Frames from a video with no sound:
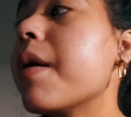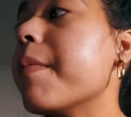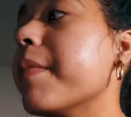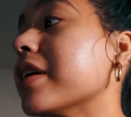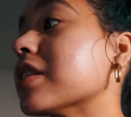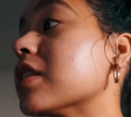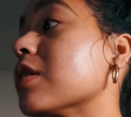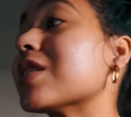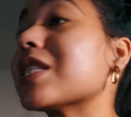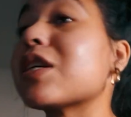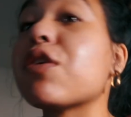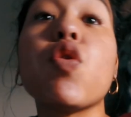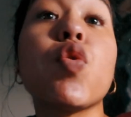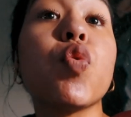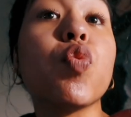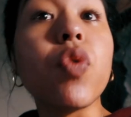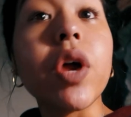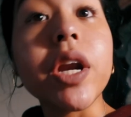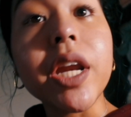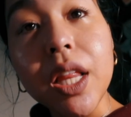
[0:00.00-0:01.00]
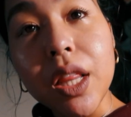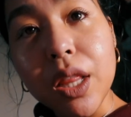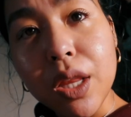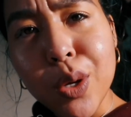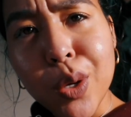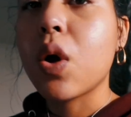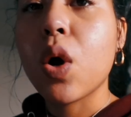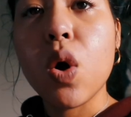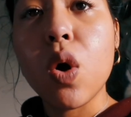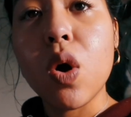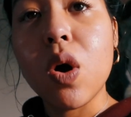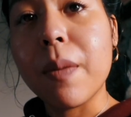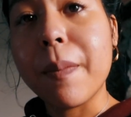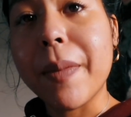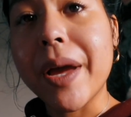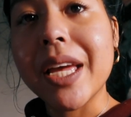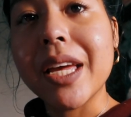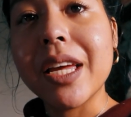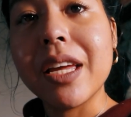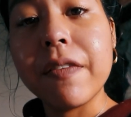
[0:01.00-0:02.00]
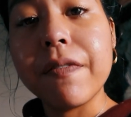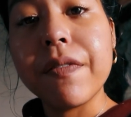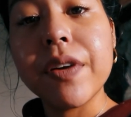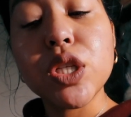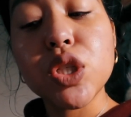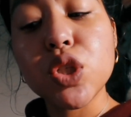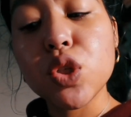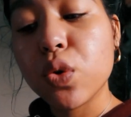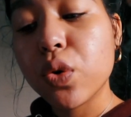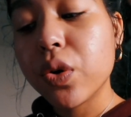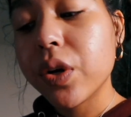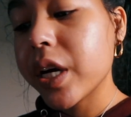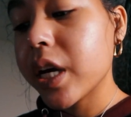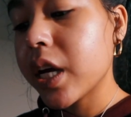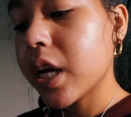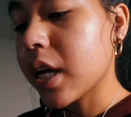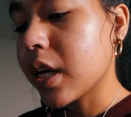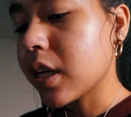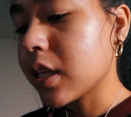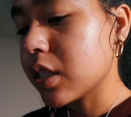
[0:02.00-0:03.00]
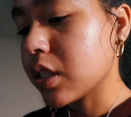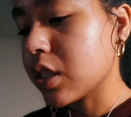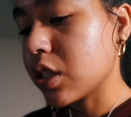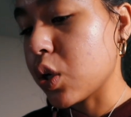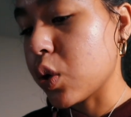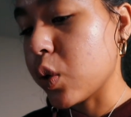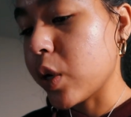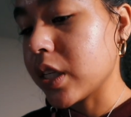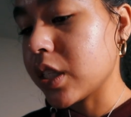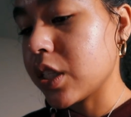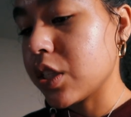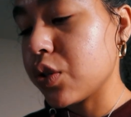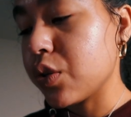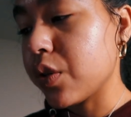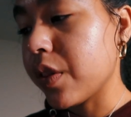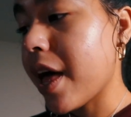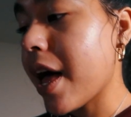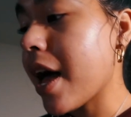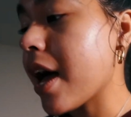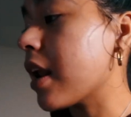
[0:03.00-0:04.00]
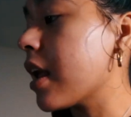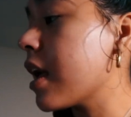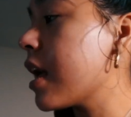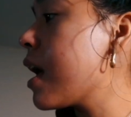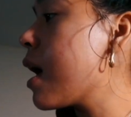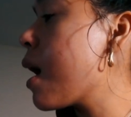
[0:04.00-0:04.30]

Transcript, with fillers: because I was running low on my inventory so I had to do that